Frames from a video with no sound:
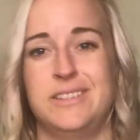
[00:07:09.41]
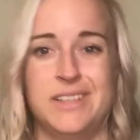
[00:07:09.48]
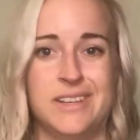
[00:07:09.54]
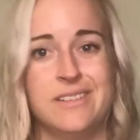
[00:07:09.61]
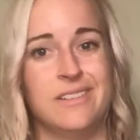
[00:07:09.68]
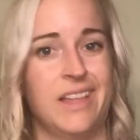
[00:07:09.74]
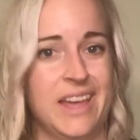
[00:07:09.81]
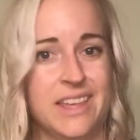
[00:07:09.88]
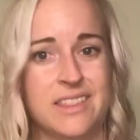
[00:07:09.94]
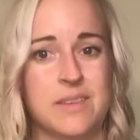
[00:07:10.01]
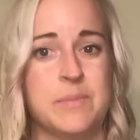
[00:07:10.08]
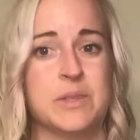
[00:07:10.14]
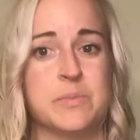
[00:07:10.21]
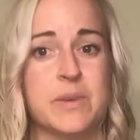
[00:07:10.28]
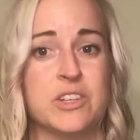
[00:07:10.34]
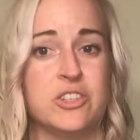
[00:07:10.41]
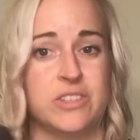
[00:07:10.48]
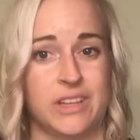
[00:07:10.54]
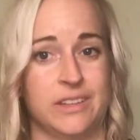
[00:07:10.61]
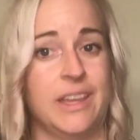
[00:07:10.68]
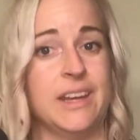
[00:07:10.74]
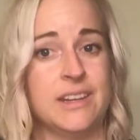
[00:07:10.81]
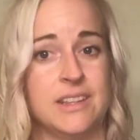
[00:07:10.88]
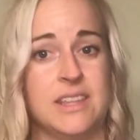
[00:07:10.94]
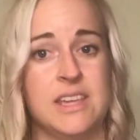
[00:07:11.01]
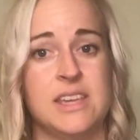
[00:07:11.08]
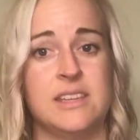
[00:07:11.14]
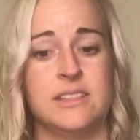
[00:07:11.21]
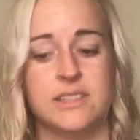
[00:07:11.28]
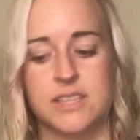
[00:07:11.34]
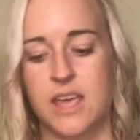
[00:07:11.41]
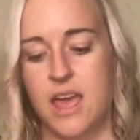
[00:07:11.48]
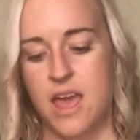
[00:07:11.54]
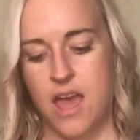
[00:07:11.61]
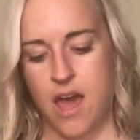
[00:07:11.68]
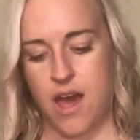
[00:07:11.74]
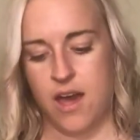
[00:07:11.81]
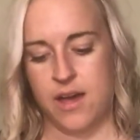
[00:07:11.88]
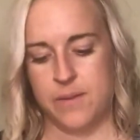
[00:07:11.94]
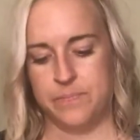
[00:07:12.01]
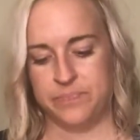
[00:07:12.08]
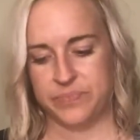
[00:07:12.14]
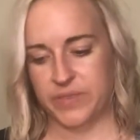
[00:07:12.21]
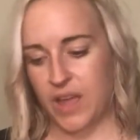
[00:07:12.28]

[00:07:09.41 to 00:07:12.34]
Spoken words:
didn't like them as much as I liked these. I